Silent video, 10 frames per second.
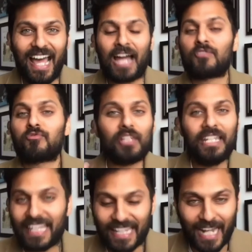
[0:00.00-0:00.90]
and
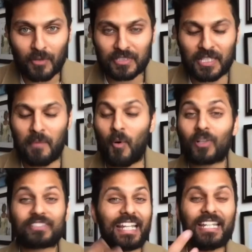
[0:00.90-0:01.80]
reading it out to them, or
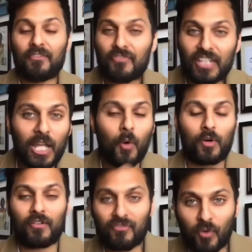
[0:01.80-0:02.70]
sending a video
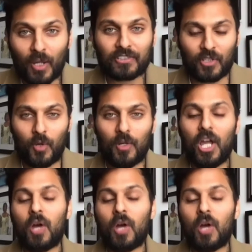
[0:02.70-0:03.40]
or a voice note.